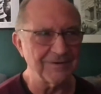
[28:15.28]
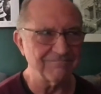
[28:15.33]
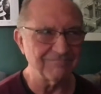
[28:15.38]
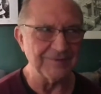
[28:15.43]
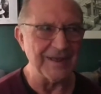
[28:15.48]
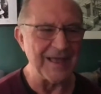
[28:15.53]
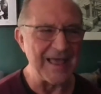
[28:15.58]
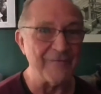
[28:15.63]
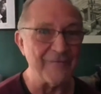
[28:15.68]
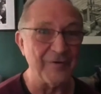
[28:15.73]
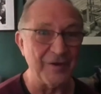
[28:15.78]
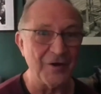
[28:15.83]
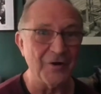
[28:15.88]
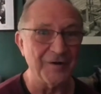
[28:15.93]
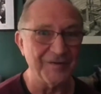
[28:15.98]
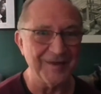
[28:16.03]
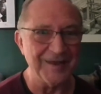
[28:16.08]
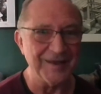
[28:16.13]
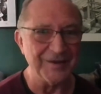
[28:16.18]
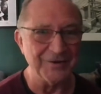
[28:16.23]
heavy
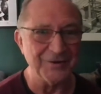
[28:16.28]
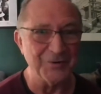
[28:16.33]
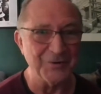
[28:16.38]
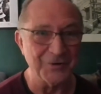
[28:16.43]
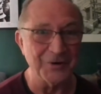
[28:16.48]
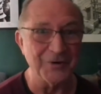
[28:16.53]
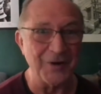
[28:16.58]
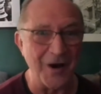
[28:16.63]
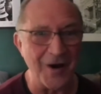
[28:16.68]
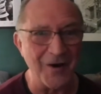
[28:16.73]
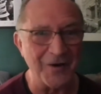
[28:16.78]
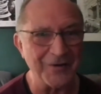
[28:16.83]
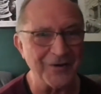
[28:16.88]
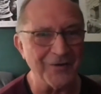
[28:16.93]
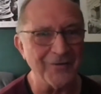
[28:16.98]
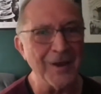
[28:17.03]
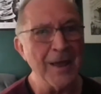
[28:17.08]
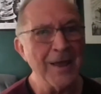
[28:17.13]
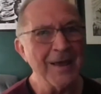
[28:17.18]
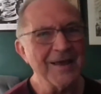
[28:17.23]
idea, you could
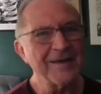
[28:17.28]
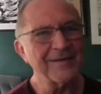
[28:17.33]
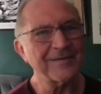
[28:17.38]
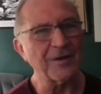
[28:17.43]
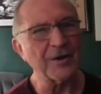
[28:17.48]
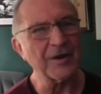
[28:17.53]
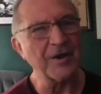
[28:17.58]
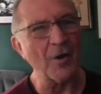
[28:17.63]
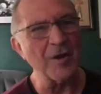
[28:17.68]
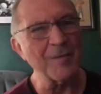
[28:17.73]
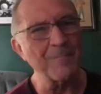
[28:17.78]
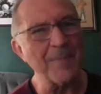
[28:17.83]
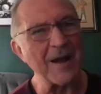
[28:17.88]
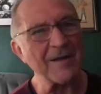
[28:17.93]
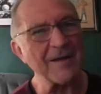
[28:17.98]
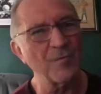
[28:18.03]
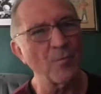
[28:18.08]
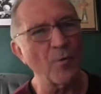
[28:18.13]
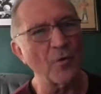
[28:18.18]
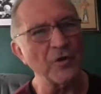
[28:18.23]
argue. It's like going
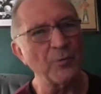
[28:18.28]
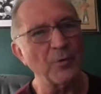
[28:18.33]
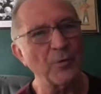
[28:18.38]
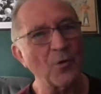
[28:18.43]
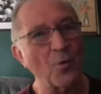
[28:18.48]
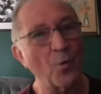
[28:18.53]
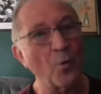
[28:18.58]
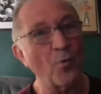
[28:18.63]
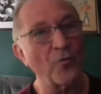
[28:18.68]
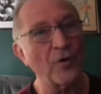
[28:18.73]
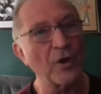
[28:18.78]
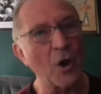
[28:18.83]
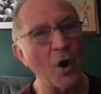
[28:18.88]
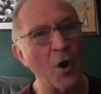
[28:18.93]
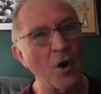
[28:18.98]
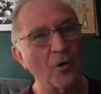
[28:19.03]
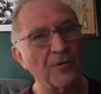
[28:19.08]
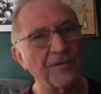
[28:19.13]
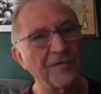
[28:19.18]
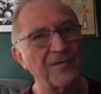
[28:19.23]
back to what you would call the
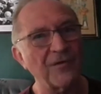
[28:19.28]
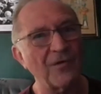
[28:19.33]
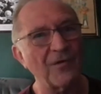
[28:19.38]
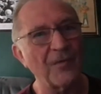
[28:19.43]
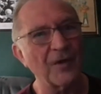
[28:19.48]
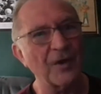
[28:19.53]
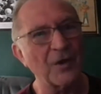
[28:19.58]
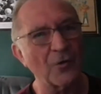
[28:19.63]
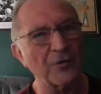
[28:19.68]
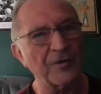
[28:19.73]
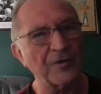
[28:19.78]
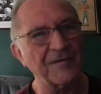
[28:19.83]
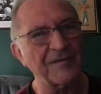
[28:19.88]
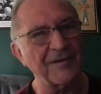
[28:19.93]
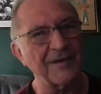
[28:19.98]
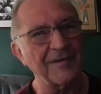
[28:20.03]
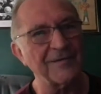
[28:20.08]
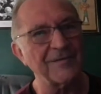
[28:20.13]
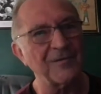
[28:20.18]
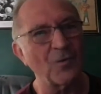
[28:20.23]
gods and the
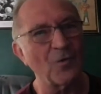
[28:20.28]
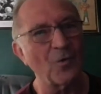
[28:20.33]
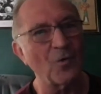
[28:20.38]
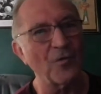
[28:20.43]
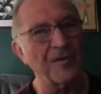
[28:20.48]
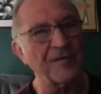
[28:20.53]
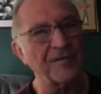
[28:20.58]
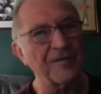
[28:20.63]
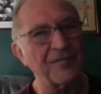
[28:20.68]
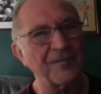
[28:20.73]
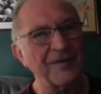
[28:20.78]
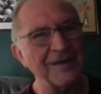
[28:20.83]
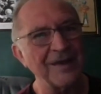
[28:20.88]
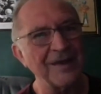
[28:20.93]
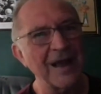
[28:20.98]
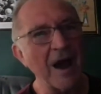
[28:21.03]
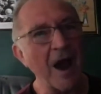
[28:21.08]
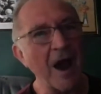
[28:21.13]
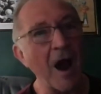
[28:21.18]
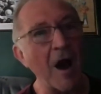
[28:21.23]
goddesses, or
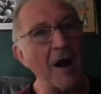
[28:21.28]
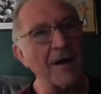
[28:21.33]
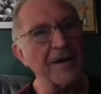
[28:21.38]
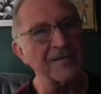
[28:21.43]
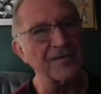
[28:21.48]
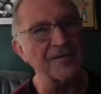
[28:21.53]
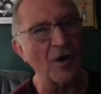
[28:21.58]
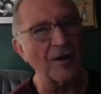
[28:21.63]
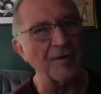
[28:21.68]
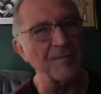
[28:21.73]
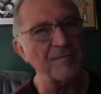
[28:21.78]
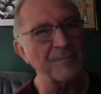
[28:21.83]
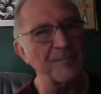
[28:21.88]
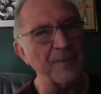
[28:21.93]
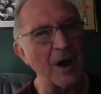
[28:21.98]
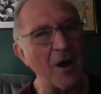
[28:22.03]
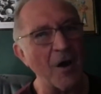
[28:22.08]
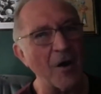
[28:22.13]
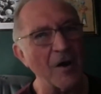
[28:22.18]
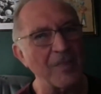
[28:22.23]
the archetypes
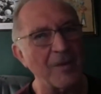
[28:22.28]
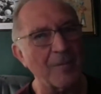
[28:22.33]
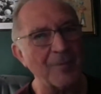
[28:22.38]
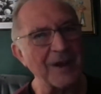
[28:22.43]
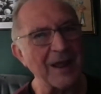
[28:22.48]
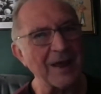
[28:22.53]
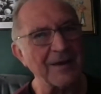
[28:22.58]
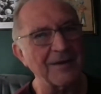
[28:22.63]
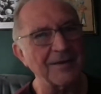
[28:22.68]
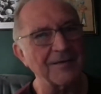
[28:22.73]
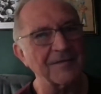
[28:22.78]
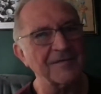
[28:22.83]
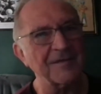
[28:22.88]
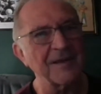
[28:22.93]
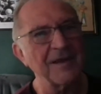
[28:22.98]
behind the planets.